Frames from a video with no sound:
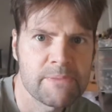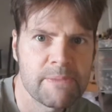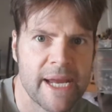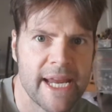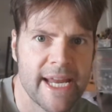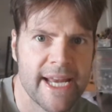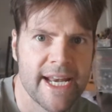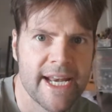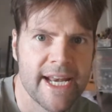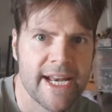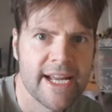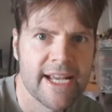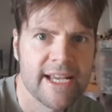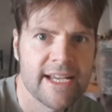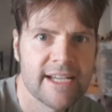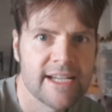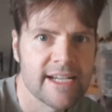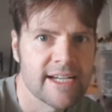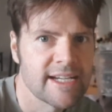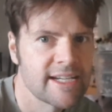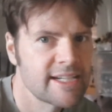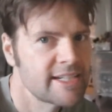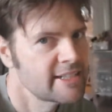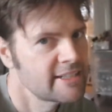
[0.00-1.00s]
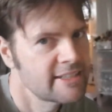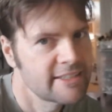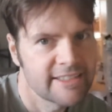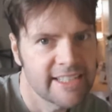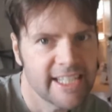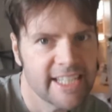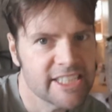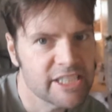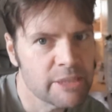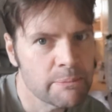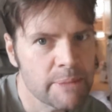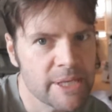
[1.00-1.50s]
bin.
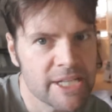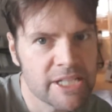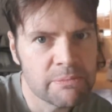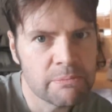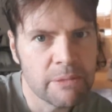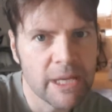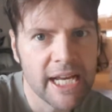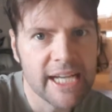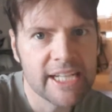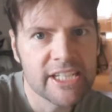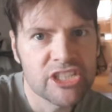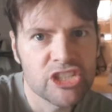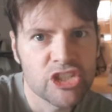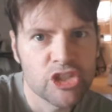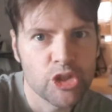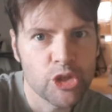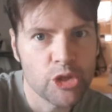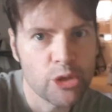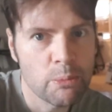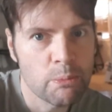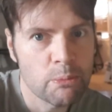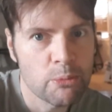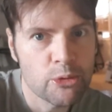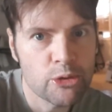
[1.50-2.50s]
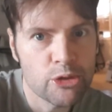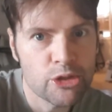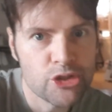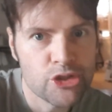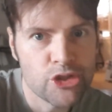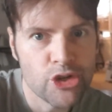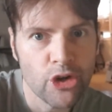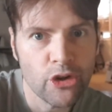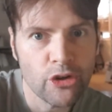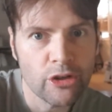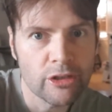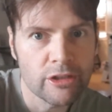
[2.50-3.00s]
That's the best place you can put
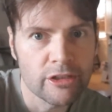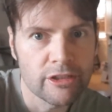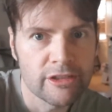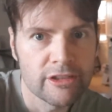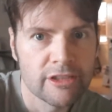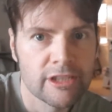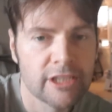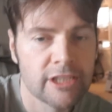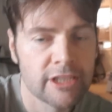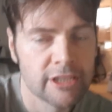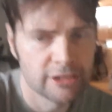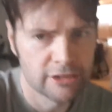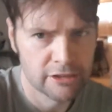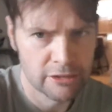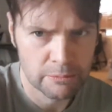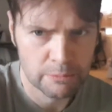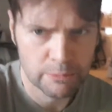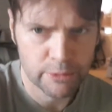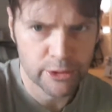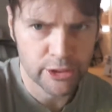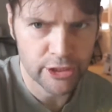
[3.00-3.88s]
chocolate. To put